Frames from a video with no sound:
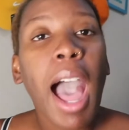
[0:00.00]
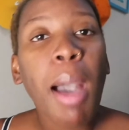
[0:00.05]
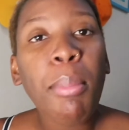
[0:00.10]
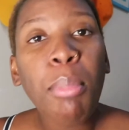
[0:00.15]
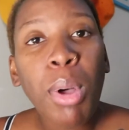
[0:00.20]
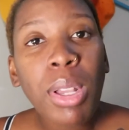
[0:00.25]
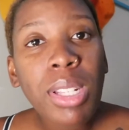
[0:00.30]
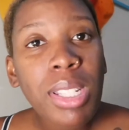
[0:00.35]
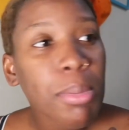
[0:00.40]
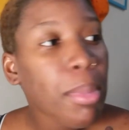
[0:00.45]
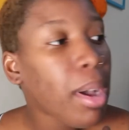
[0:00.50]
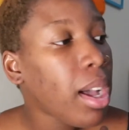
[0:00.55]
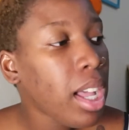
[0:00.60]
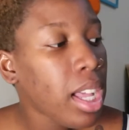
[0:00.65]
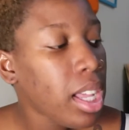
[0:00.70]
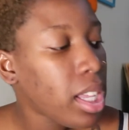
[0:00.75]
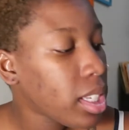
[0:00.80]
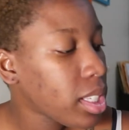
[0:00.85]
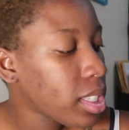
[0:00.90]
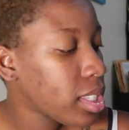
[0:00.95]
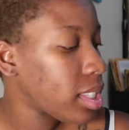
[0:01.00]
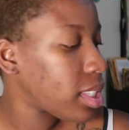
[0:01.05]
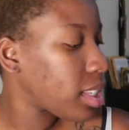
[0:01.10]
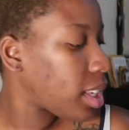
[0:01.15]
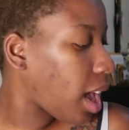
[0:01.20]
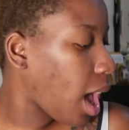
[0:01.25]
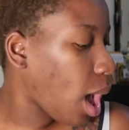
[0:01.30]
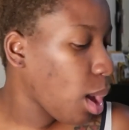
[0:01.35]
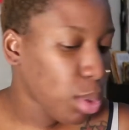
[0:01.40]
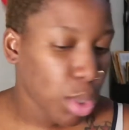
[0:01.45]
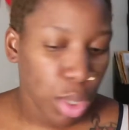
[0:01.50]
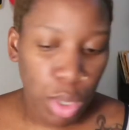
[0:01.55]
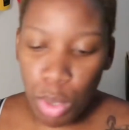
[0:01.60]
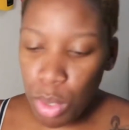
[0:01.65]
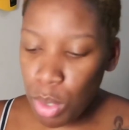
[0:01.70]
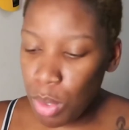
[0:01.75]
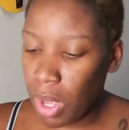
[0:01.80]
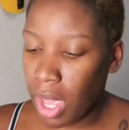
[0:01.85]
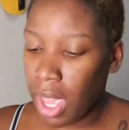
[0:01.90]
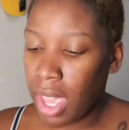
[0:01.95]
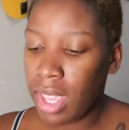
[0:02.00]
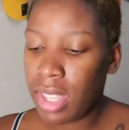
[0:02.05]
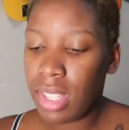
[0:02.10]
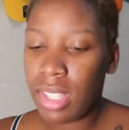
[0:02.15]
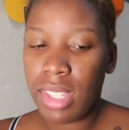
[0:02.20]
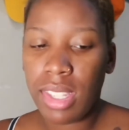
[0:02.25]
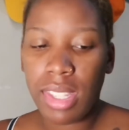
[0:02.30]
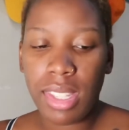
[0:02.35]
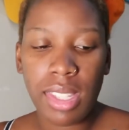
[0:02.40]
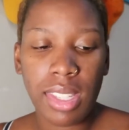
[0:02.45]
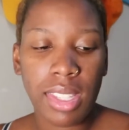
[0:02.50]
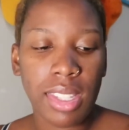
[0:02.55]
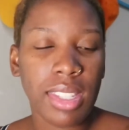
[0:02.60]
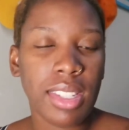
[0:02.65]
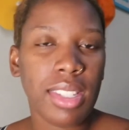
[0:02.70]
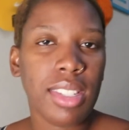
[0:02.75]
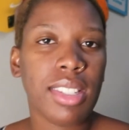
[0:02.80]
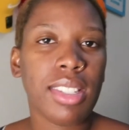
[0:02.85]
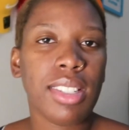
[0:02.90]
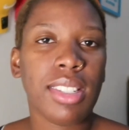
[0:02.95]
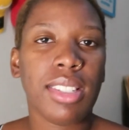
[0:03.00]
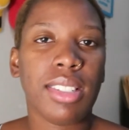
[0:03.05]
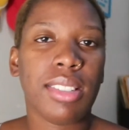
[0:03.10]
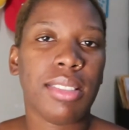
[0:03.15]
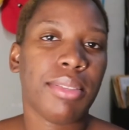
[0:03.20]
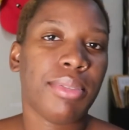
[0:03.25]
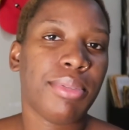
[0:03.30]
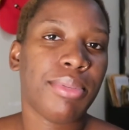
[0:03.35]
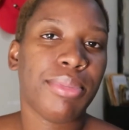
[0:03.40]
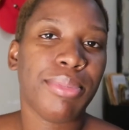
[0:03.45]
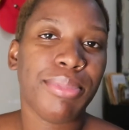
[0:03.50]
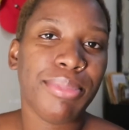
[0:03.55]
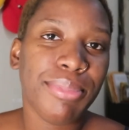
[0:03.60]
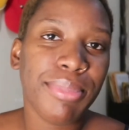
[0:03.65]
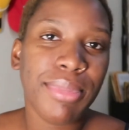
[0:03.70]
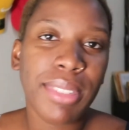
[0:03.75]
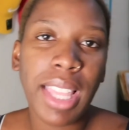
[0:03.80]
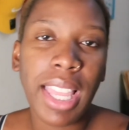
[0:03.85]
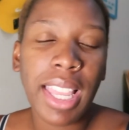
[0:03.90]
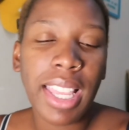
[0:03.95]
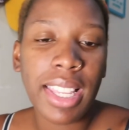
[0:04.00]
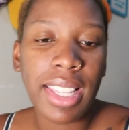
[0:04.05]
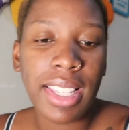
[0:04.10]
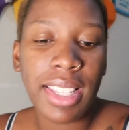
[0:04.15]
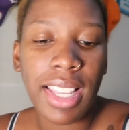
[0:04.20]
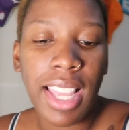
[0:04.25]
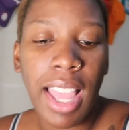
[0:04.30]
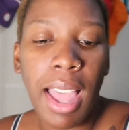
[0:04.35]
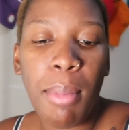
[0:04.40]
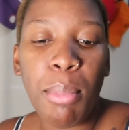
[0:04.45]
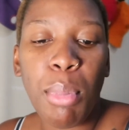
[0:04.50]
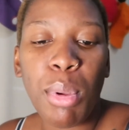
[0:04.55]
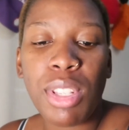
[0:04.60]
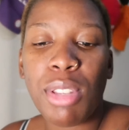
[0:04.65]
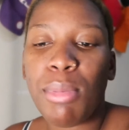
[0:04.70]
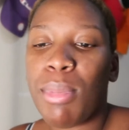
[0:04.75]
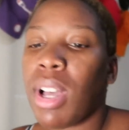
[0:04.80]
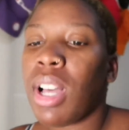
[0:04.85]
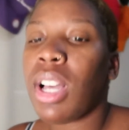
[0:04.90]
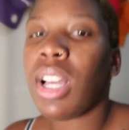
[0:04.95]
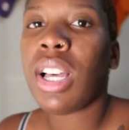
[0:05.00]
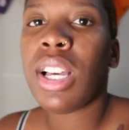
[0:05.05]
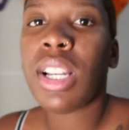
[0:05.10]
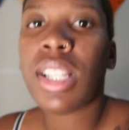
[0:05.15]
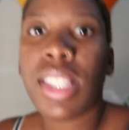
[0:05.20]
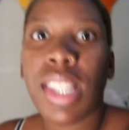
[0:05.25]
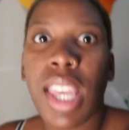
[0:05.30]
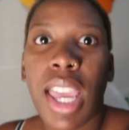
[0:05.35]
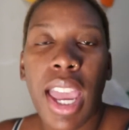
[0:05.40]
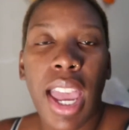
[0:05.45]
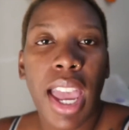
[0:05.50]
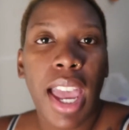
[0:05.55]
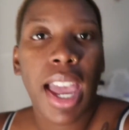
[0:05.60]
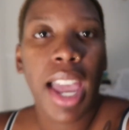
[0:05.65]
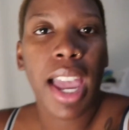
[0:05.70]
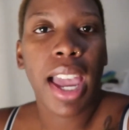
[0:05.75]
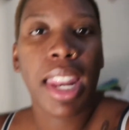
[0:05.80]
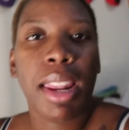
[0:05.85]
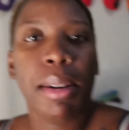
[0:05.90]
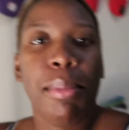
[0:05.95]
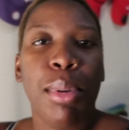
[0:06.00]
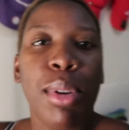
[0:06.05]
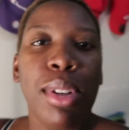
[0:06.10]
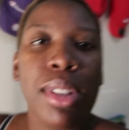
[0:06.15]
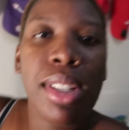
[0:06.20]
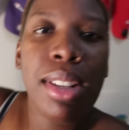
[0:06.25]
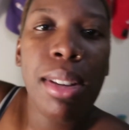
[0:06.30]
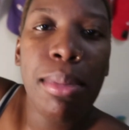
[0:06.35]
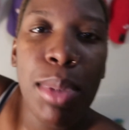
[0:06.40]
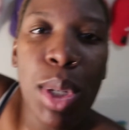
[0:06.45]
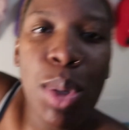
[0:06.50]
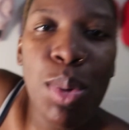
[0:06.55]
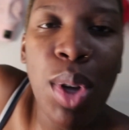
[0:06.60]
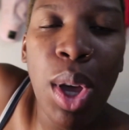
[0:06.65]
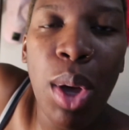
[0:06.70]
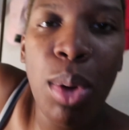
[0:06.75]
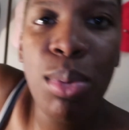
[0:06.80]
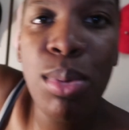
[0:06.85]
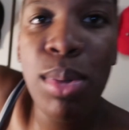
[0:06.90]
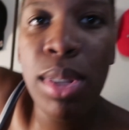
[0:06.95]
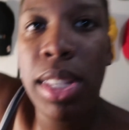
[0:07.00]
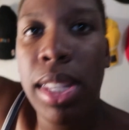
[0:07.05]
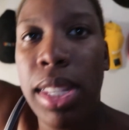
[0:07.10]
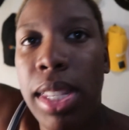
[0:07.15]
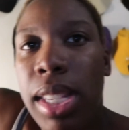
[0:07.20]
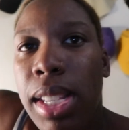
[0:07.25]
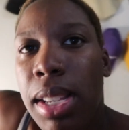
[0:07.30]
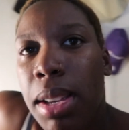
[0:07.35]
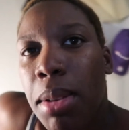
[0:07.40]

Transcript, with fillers: bought some uggs i'll show you guys I, I bought some uggs and i bought some new coats